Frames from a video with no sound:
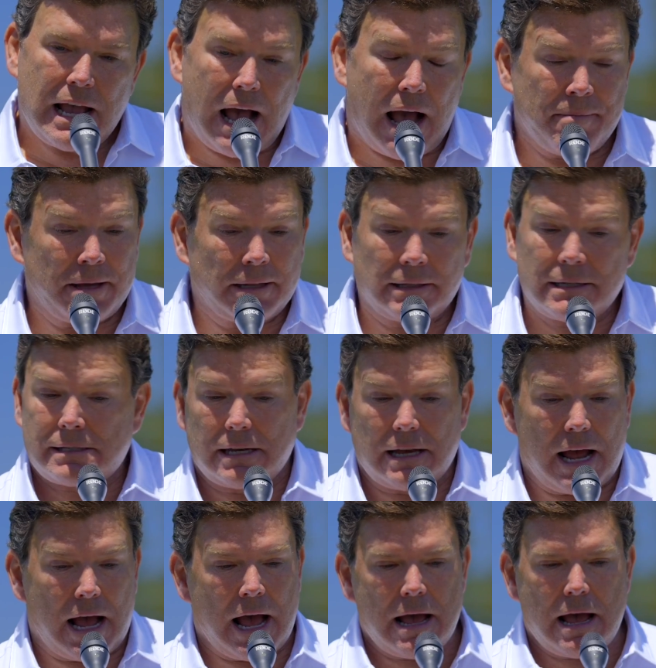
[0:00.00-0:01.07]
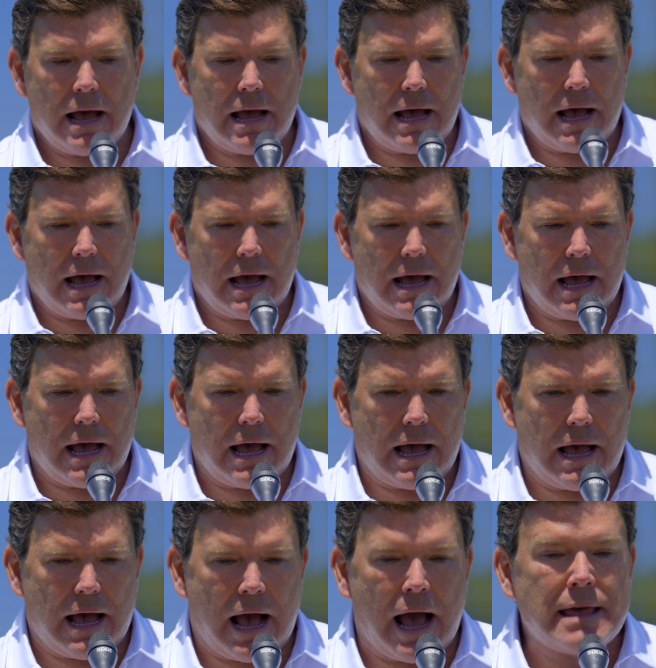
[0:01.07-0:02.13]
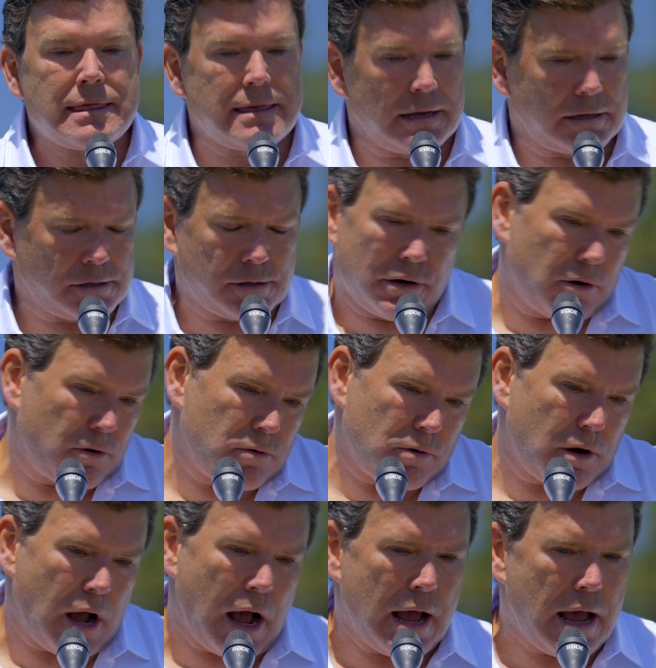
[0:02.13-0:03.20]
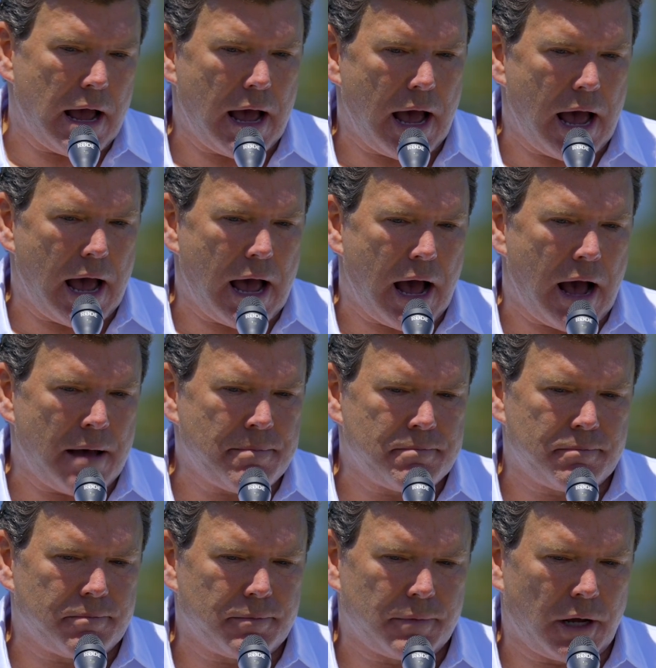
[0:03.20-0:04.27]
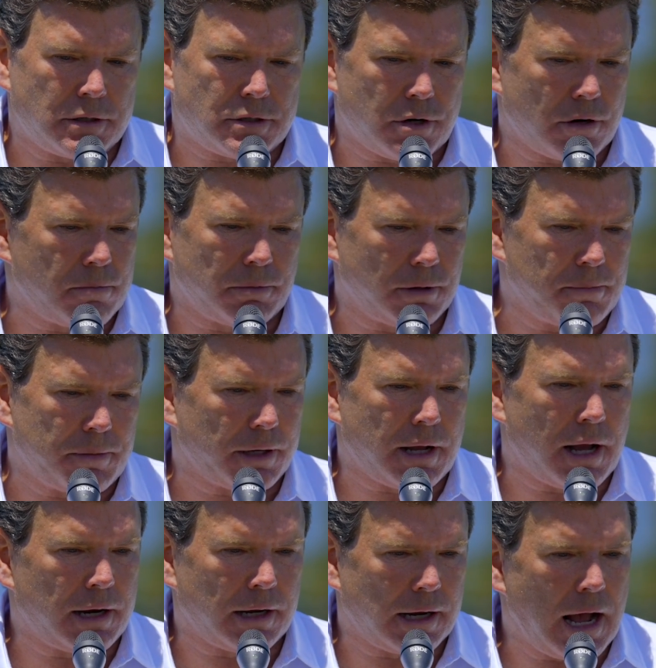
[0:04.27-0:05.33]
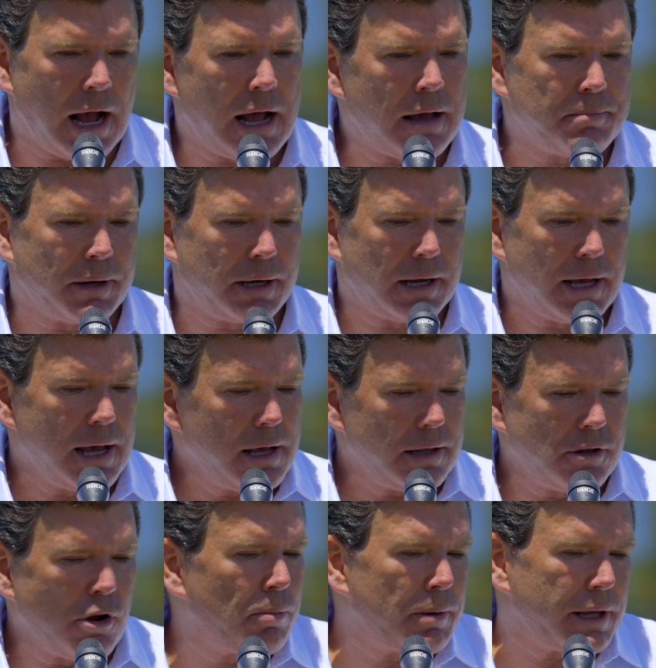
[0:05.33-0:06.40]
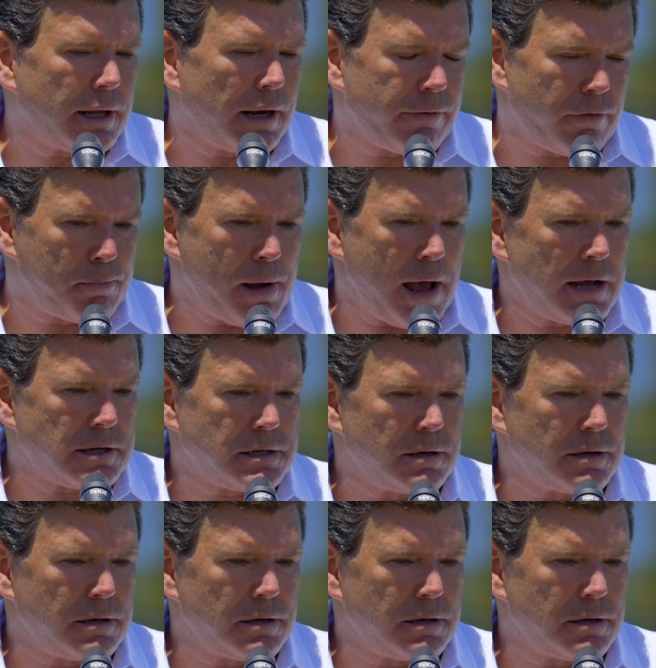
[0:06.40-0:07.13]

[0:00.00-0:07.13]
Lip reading: I mean, listen, I think so. I'm a term limit kind of guy, but nobody can ever pass